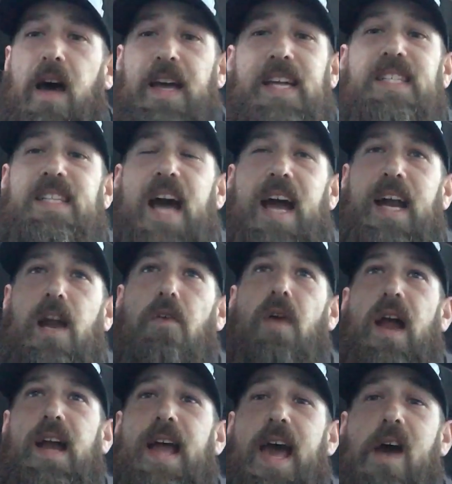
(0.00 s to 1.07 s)
but he's not here
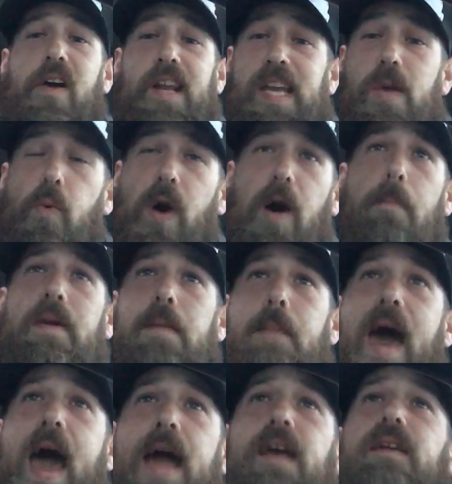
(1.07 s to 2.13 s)
right now, and he will be
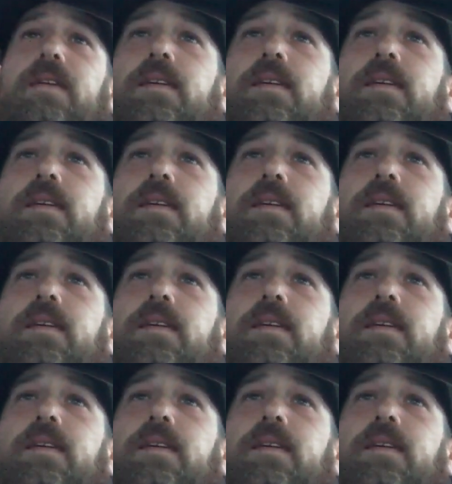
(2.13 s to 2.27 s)
back.